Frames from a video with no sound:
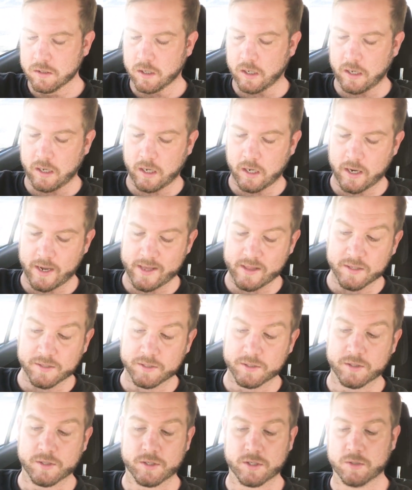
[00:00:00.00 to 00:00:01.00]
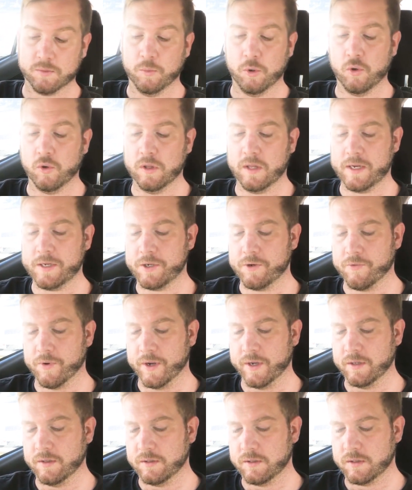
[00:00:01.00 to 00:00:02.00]
And this is the small onion
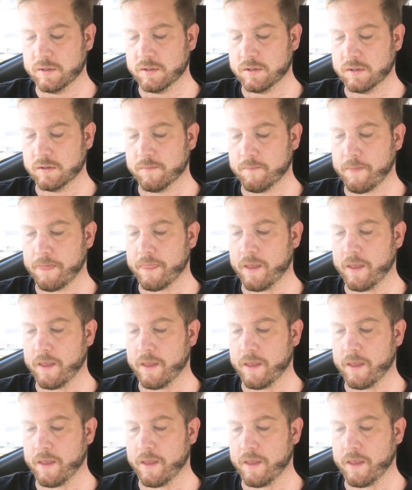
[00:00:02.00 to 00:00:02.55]
rings,